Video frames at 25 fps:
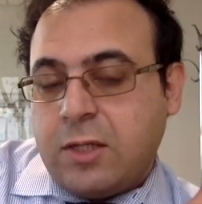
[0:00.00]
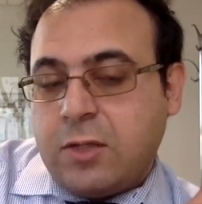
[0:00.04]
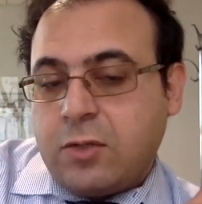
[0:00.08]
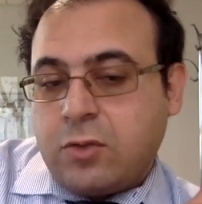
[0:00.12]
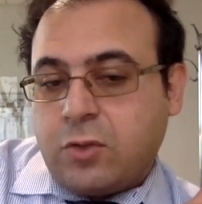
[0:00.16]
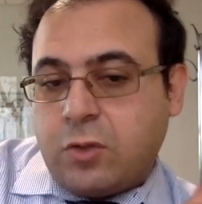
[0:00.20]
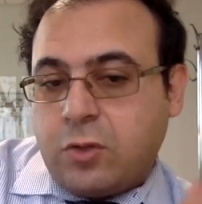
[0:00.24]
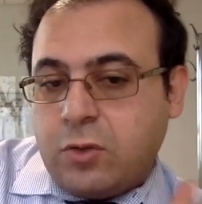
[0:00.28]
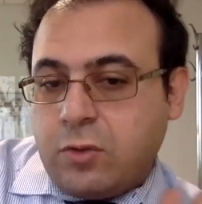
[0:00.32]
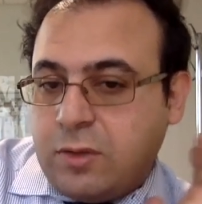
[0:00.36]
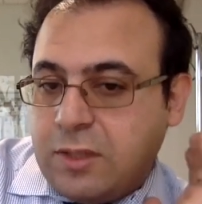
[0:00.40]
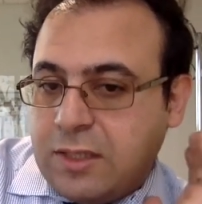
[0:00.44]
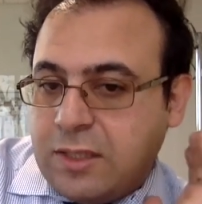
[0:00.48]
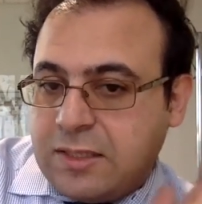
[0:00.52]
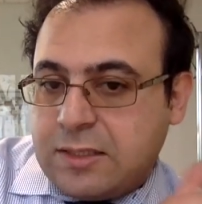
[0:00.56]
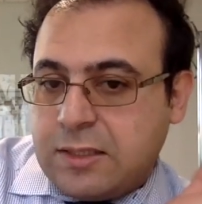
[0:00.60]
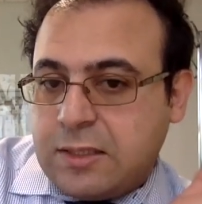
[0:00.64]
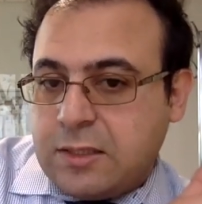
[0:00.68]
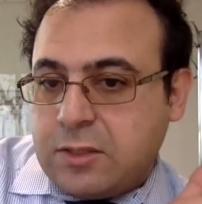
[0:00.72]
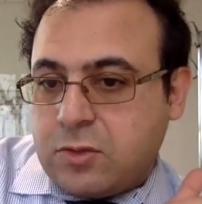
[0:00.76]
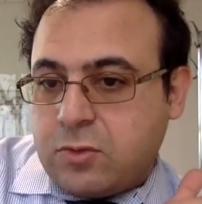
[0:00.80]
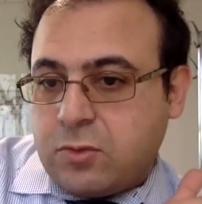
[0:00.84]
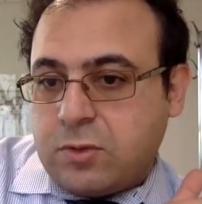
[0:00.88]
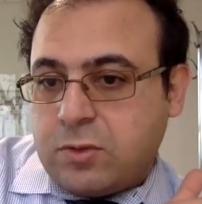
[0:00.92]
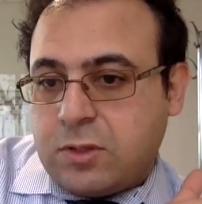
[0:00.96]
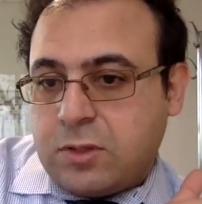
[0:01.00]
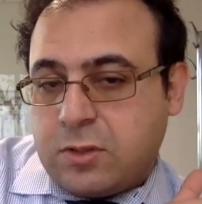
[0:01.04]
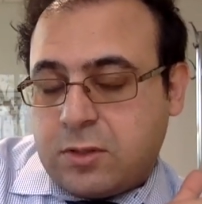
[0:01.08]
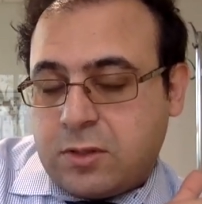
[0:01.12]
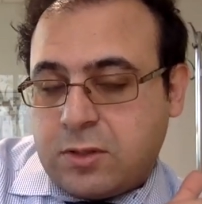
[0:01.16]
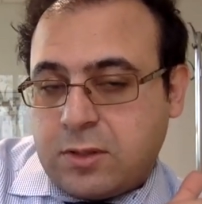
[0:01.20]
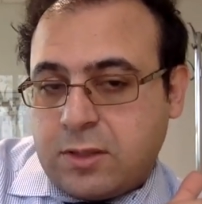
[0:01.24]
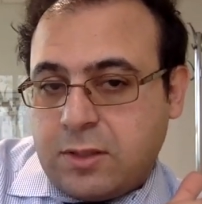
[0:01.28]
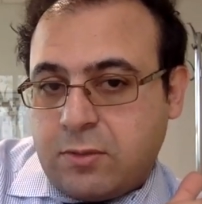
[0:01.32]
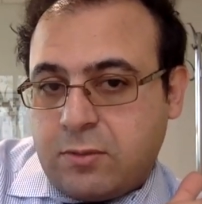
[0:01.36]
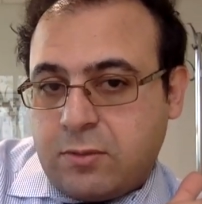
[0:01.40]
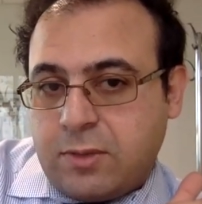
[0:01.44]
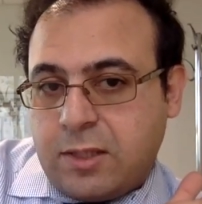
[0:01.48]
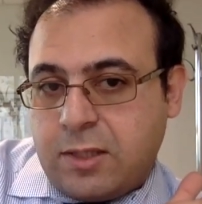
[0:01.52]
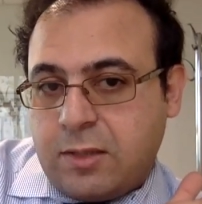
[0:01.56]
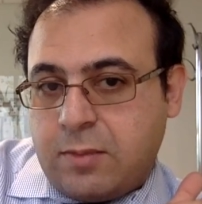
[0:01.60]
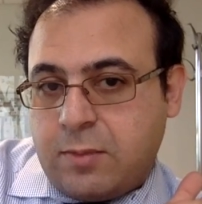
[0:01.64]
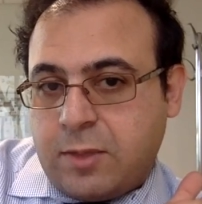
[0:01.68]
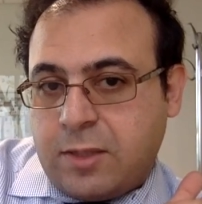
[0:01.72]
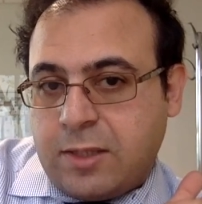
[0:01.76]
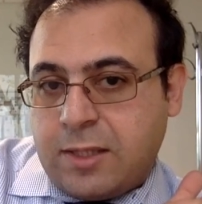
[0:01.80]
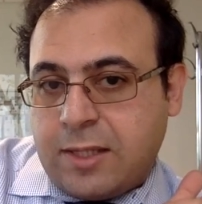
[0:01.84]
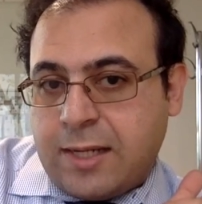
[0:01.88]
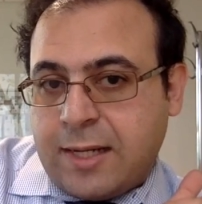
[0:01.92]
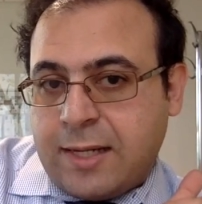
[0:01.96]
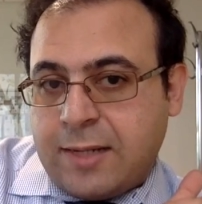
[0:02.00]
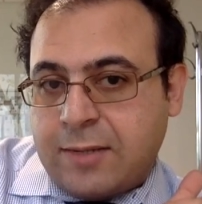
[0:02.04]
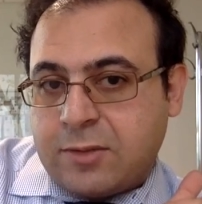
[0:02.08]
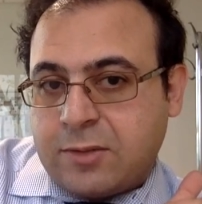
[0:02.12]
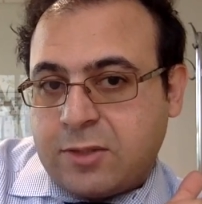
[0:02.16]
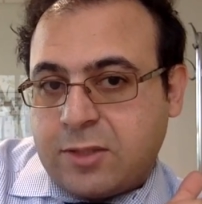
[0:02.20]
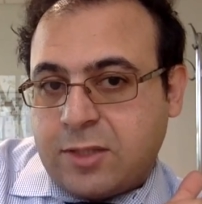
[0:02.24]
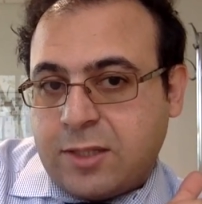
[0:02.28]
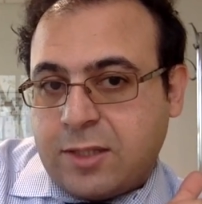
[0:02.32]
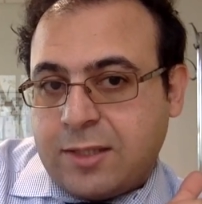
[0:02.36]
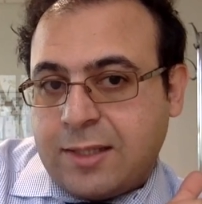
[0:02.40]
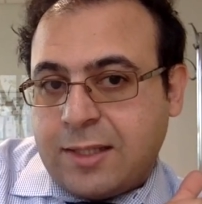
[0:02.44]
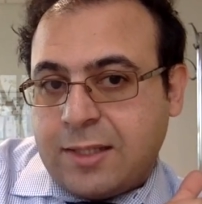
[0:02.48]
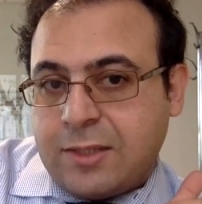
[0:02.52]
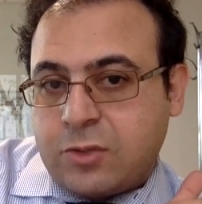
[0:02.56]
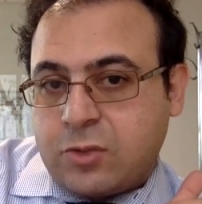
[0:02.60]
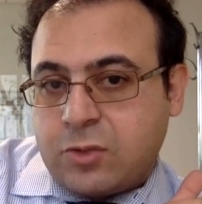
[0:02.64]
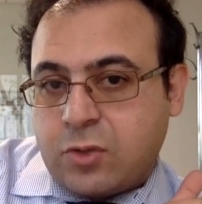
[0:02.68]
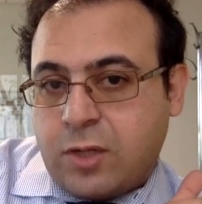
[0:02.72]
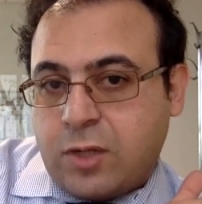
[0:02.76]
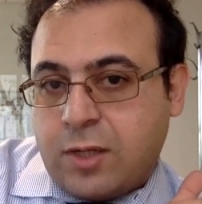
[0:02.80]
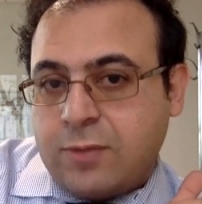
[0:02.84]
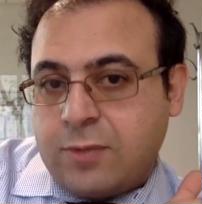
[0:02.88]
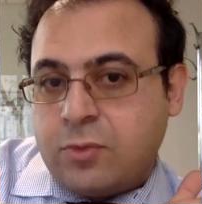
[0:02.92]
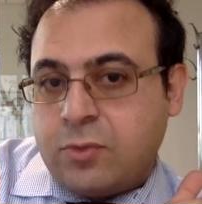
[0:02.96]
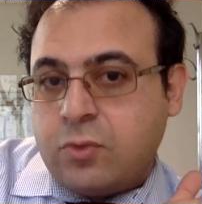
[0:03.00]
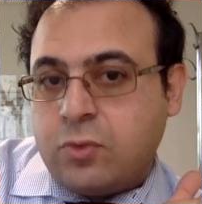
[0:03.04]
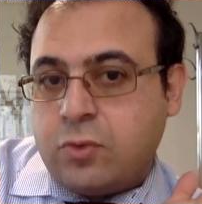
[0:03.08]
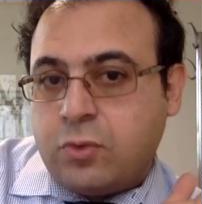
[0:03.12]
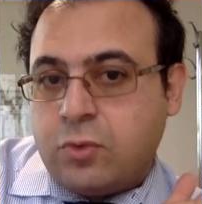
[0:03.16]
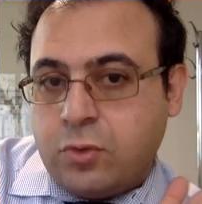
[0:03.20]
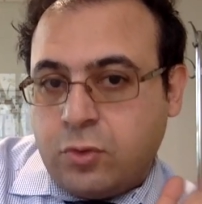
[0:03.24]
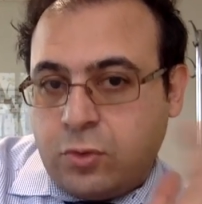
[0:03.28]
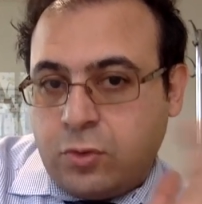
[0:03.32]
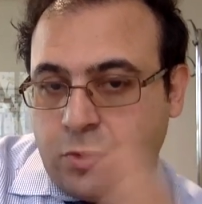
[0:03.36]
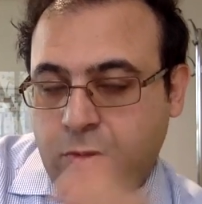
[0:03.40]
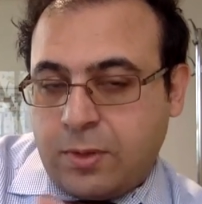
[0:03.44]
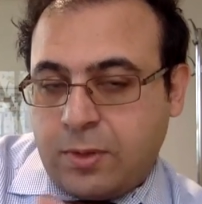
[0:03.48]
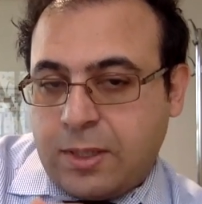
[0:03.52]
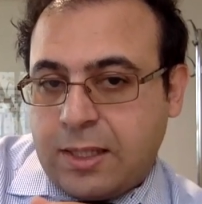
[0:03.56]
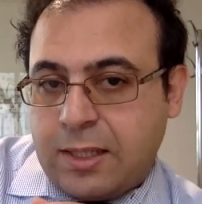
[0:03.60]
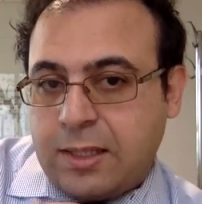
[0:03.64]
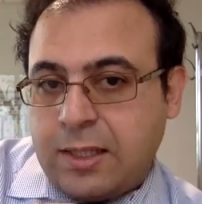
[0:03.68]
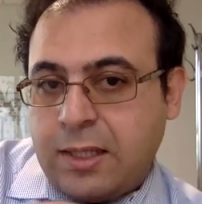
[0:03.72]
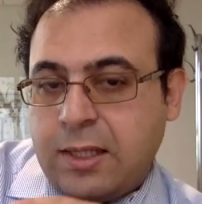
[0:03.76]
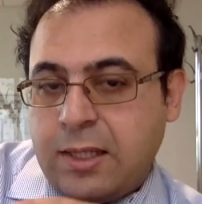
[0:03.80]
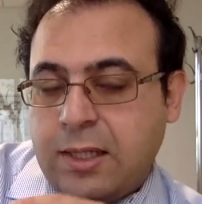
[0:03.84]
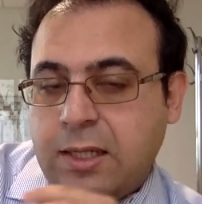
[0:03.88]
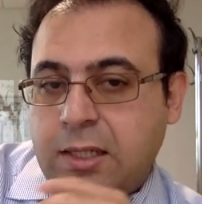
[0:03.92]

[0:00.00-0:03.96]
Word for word: So you listen to the rhythm on the outside, then try to do it.